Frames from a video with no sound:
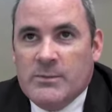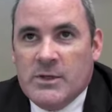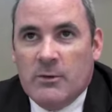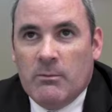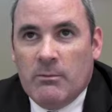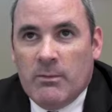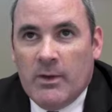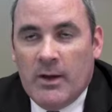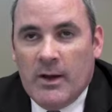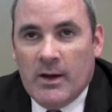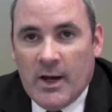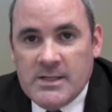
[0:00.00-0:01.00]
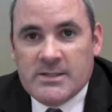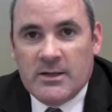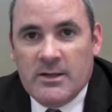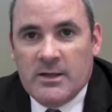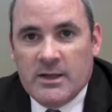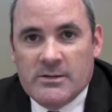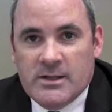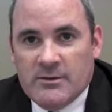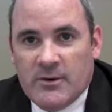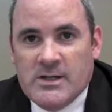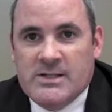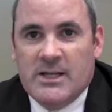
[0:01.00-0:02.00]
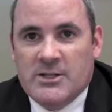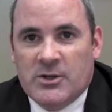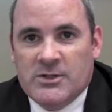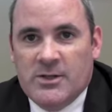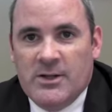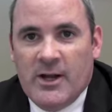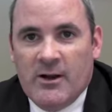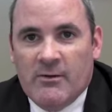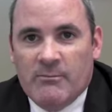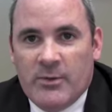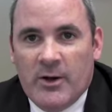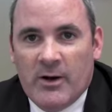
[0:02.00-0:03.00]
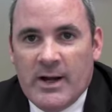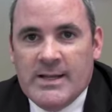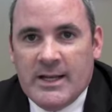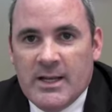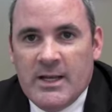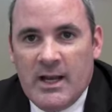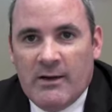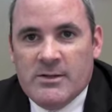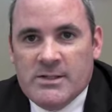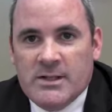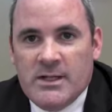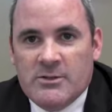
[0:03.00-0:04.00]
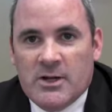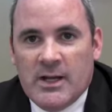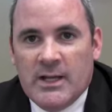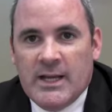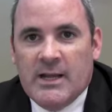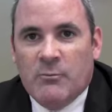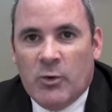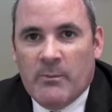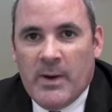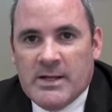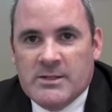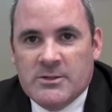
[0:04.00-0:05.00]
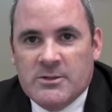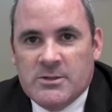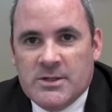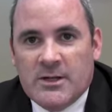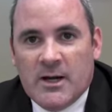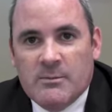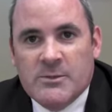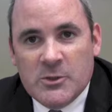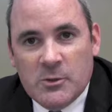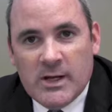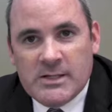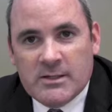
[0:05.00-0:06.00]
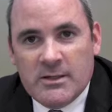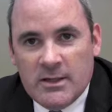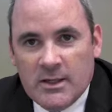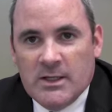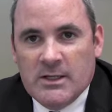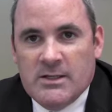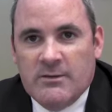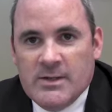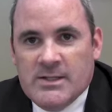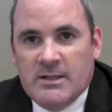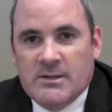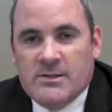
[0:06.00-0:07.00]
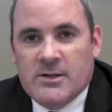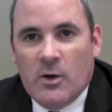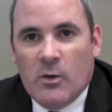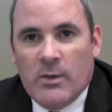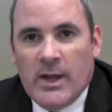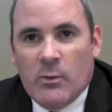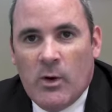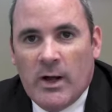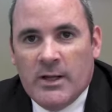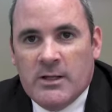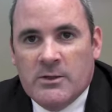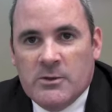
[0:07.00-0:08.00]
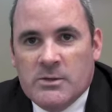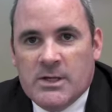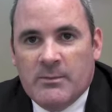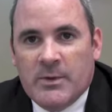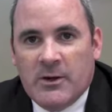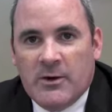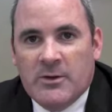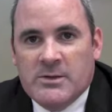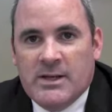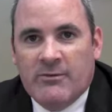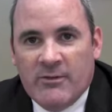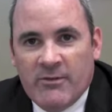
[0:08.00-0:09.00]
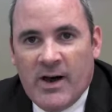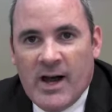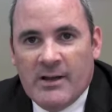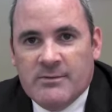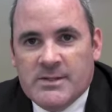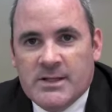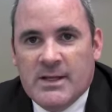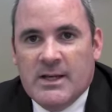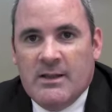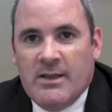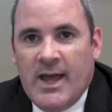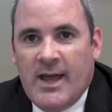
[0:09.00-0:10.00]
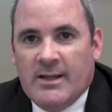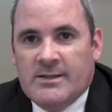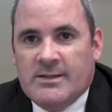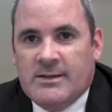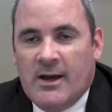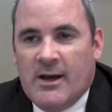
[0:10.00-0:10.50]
So Iceland is very central to their identity, obviously, trying to get more passengers to come to Iceland to visit. So they wanted to do something on their 75s that